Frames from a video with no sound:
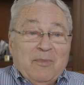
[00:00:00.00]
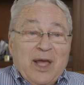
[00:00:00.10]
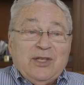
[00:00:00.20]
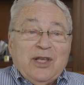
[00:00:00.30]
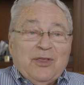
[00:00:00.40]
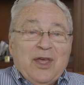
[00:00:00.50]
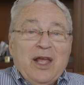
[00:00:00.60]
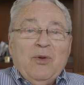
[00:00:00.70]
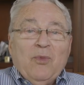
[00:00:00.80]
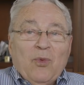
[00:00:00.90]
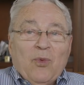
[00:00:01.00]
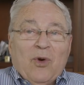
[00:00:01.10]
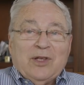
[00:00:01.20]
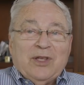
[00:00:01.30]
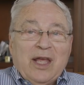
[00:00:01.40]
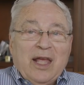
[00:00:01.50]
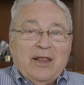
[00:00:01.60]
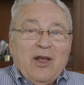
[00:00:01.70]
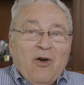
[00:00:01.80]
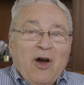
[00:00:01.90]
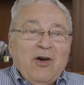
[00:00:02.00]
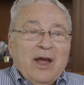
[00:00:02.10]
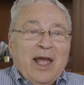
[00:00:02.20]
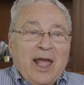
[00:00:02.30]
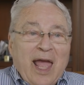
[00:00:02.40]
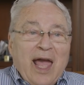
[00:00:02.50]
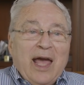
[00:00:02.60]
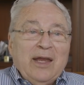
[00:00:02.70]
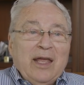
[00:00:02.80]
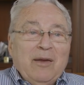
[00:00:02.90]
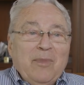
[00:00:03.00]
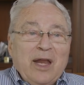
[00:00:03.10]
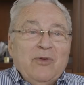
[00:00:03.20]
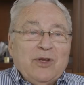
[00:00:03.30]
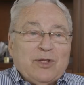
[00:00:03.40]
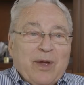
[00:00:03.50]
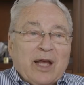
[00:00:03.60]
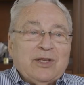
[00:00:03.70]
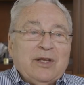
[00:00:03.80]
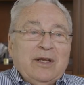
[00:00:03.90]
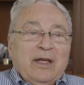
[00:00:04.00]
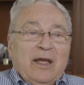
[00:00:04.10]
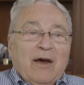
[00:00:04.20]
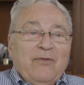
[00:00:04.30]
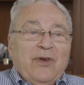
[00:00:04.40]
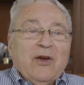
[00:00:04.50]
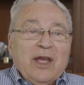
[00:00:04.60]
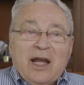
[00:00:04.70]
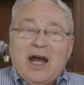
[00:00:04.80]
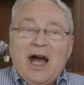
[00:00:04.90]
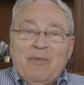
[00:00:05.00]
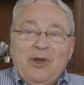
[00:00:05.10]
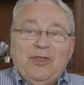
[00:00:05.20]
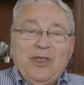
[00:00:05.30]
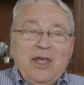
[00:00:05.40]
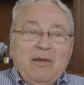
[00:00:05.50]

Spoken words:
amazing thing was they all had, in many respects, a very common